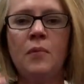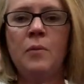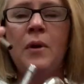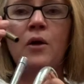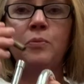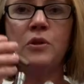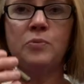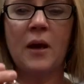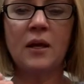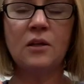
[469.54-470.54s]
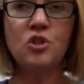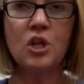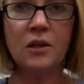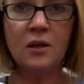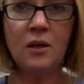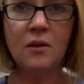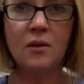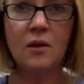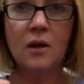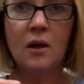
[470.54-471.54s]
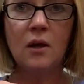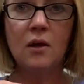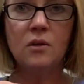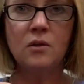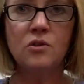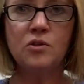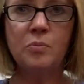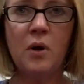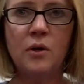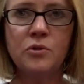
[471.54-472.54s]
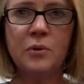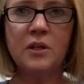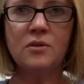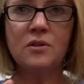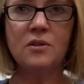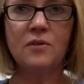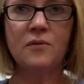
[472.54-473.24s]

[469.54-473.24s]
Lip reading: Mouthpiece back in gently, small twist.